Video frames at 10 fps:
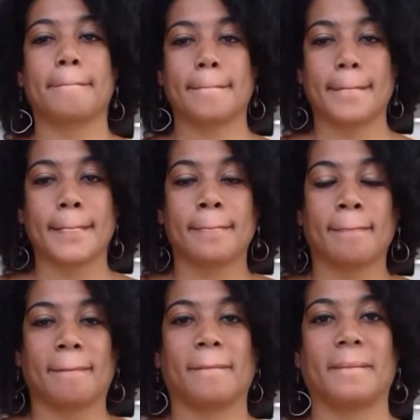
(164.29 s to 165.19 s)

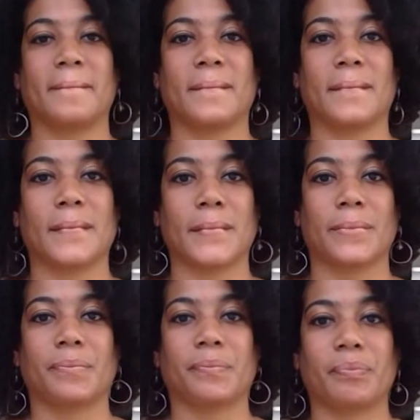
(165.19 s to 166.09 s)

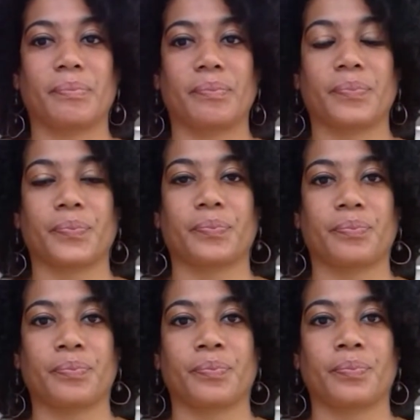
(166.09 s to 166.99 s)

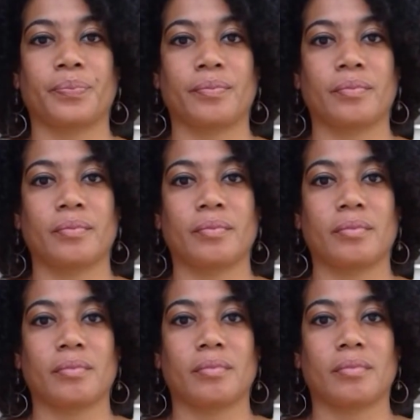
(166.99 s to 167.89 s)

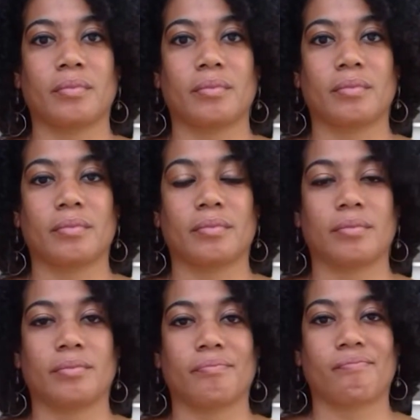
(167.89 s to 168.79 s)

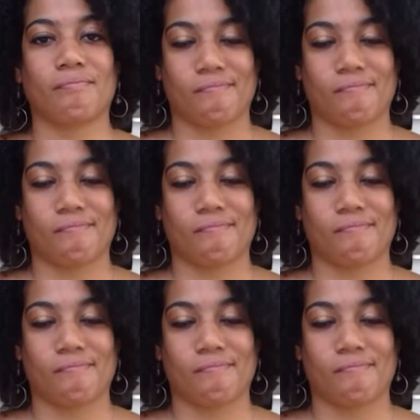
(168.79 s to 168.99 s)
(not speaking)